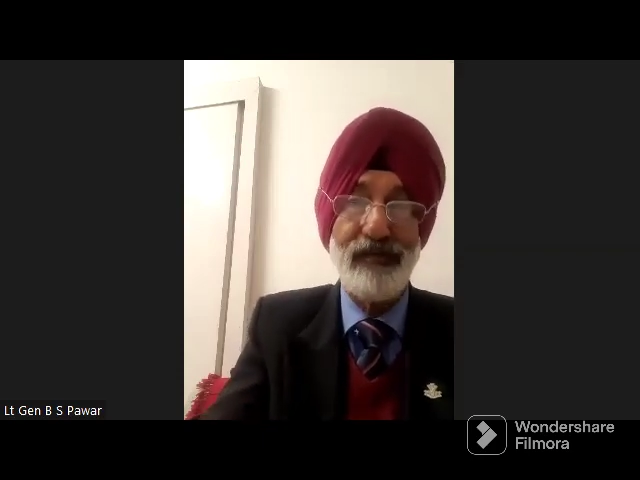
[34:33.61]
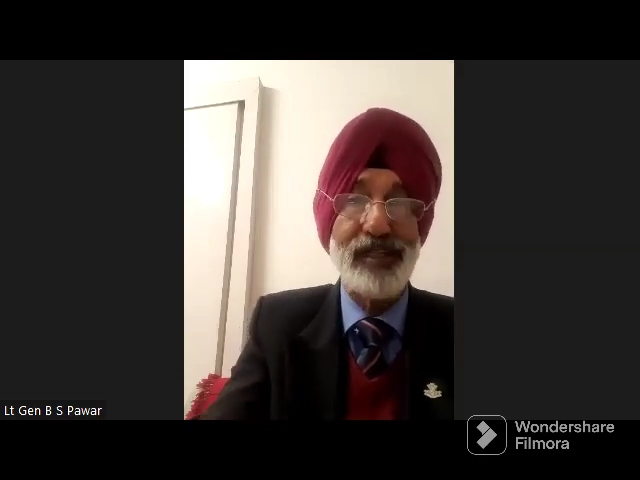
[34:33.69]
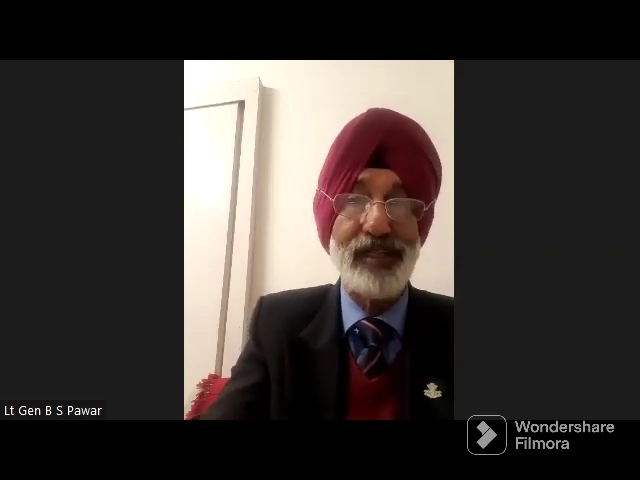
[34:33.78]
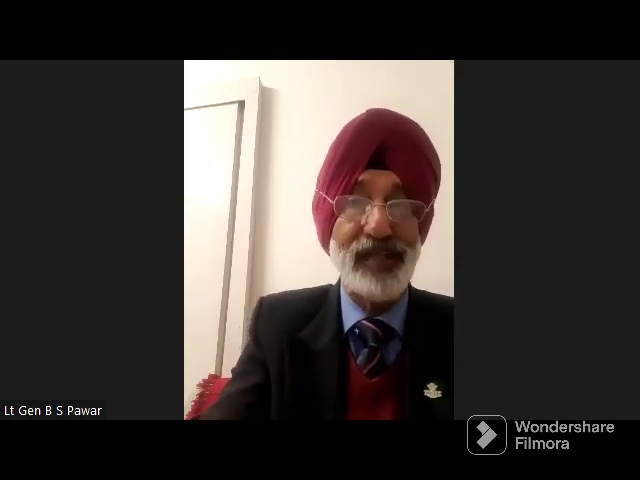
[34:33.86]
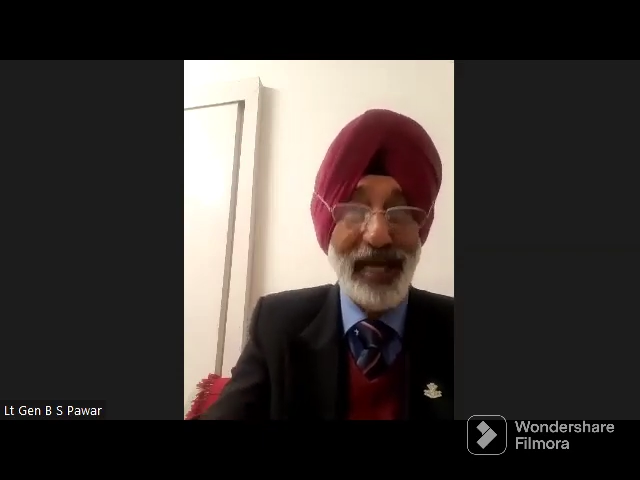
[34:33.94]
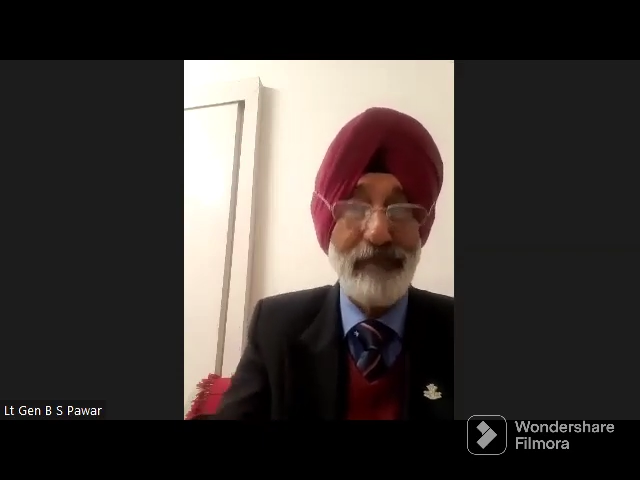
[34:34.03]

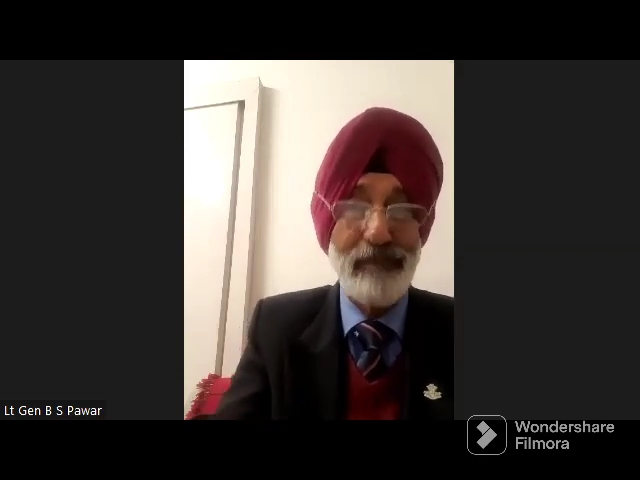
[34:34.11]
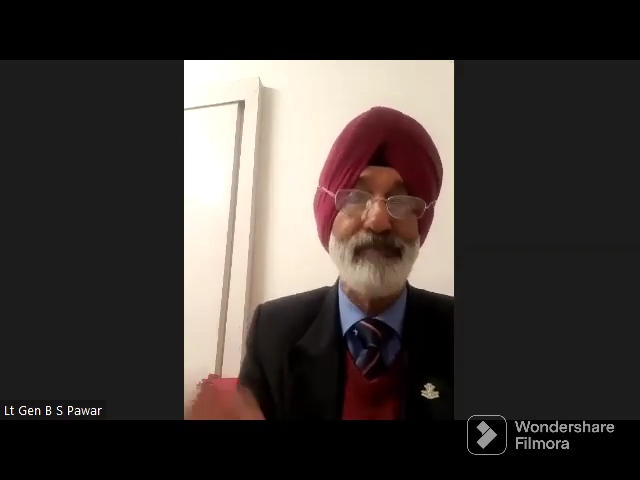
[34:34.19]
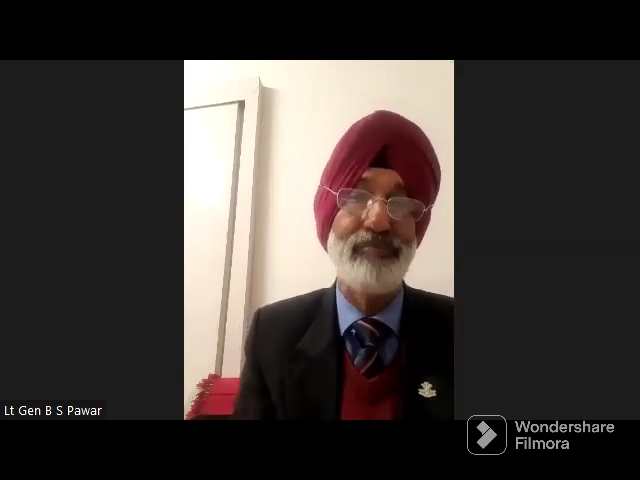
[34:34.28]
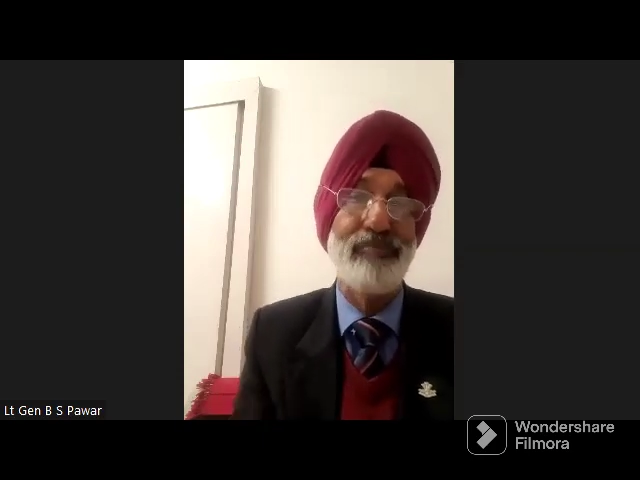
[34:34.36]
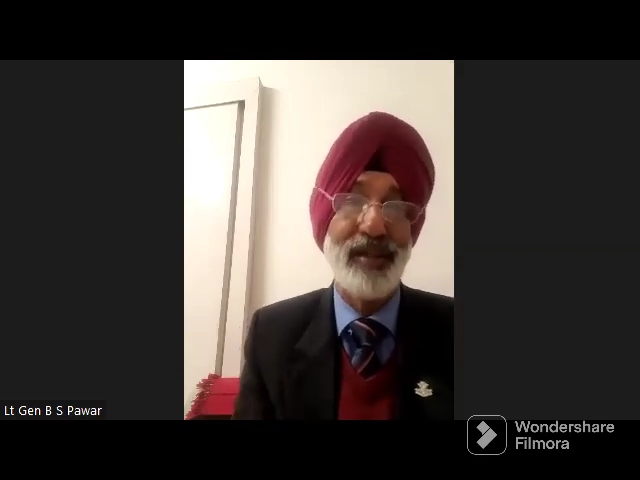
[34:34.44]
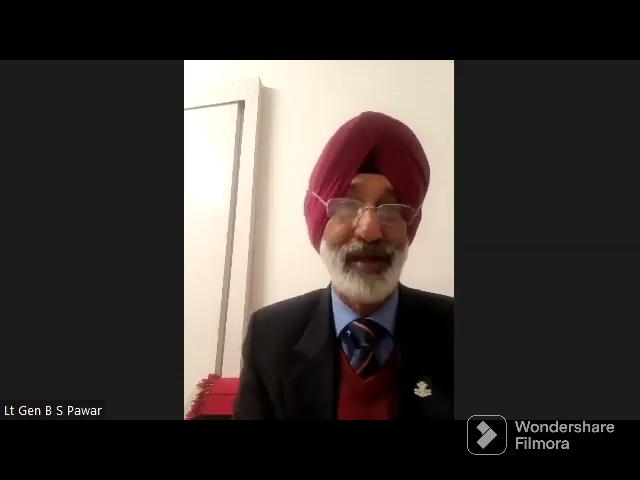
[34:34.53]
came
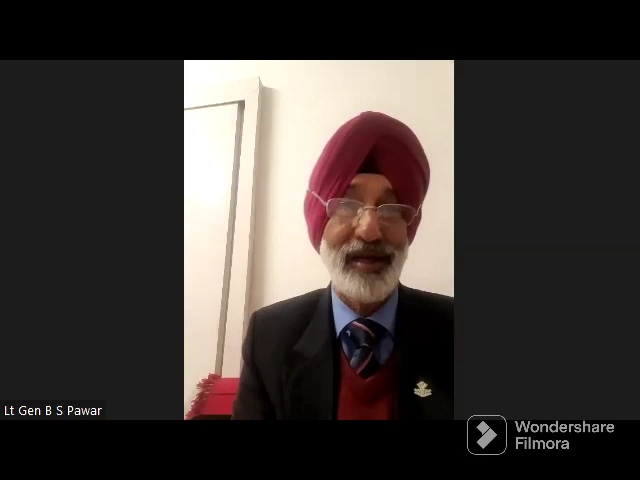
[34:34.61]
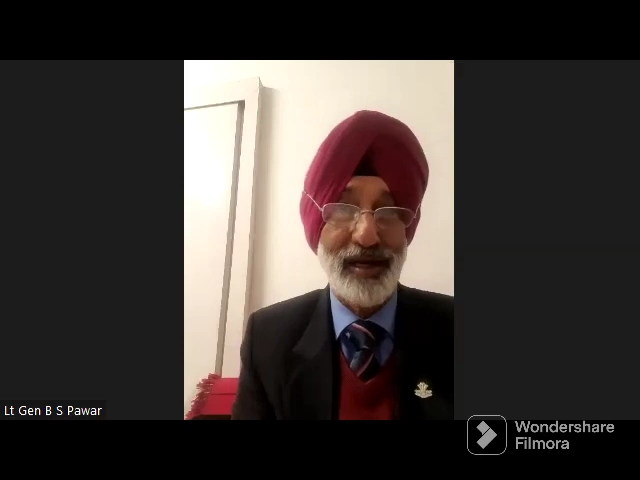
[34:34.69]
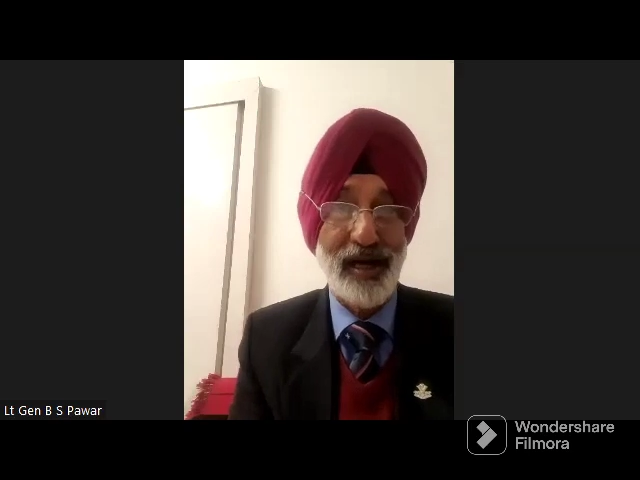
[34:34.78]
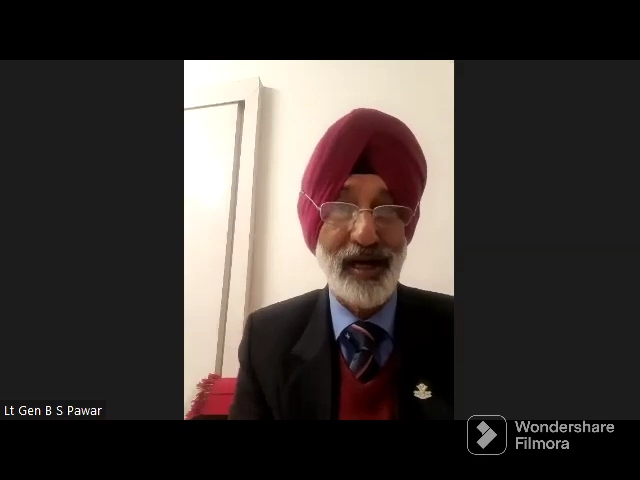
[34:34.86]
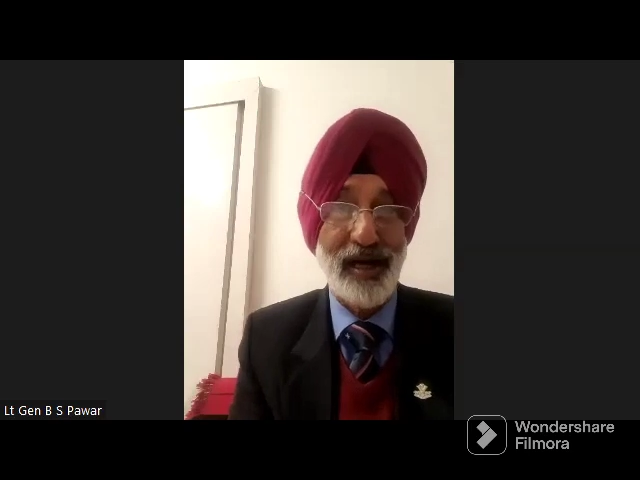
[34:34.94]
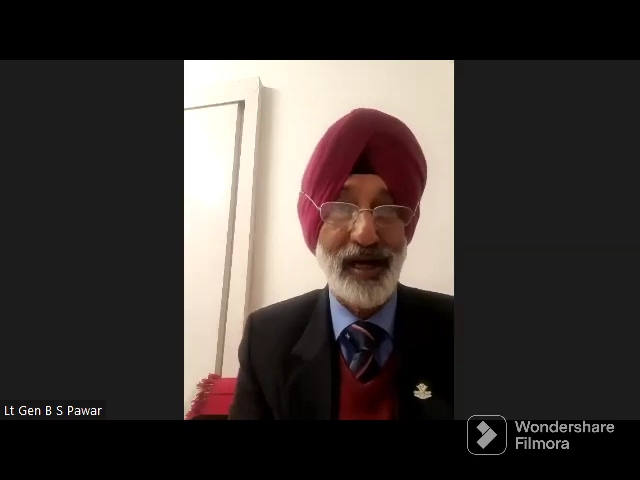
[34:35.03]
after